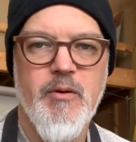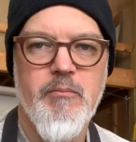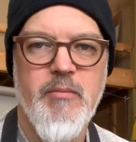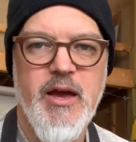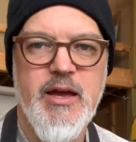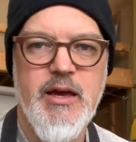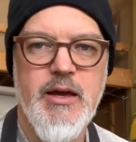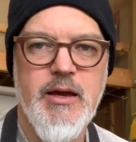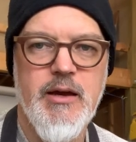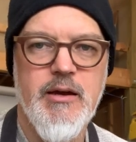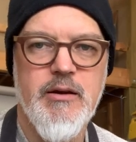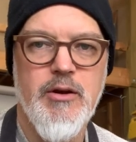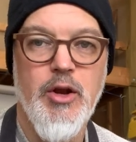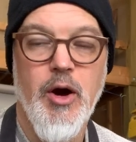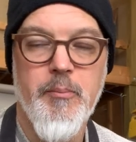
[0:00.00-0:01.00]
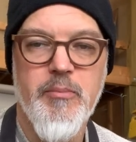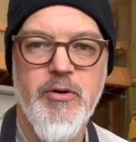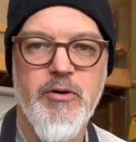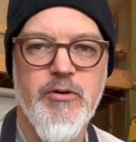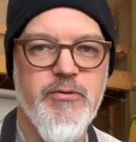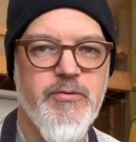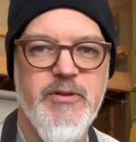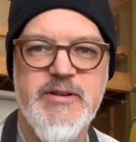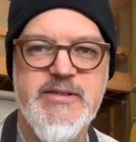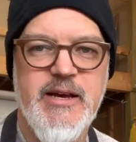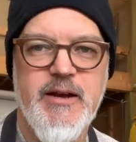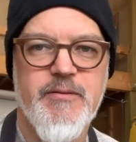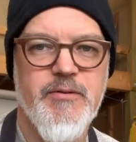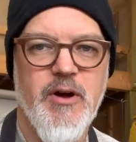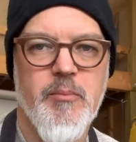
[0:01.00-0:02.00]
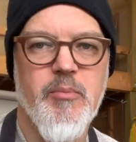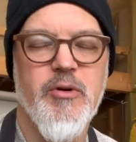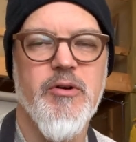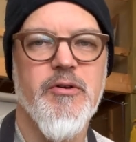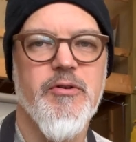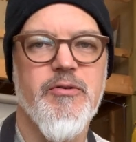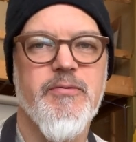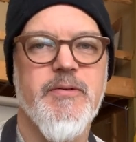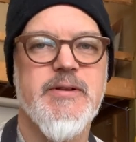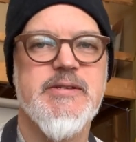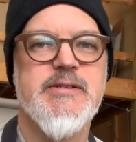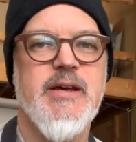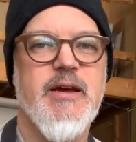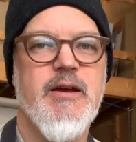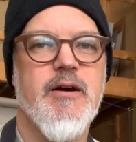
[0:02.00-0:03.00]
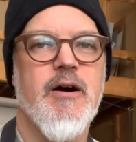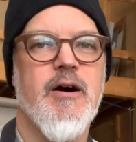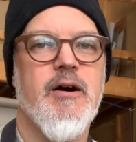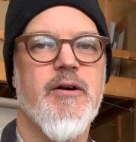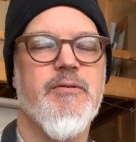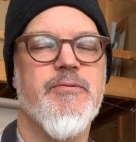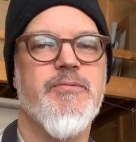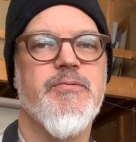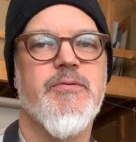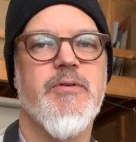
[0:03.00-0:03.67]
making numbers for the sake of numbers, for the sake of